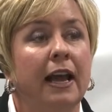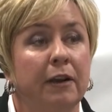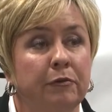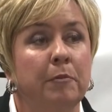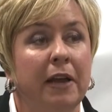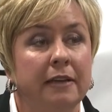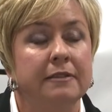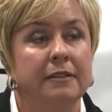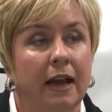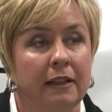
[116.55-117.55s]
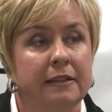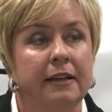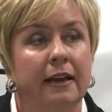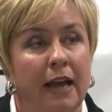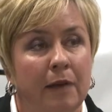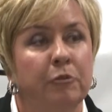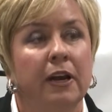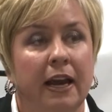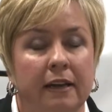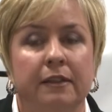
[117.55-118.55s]
have remained silent and
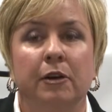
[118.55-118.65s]
abrogated